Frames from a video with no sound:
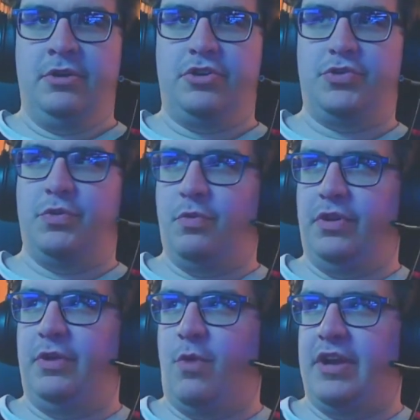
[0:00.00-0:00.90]
because we
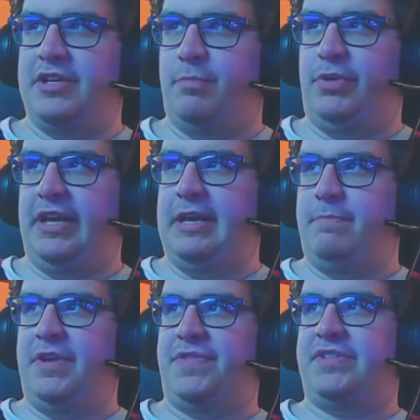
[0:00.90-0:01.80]
really wanted to play
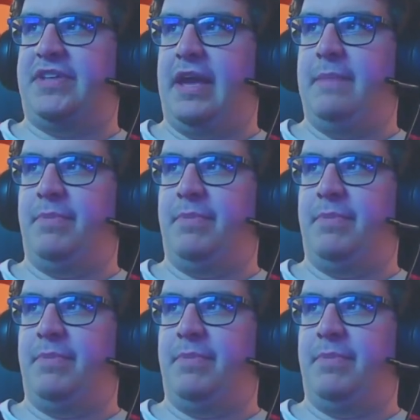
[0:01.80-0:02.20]
and beat this game,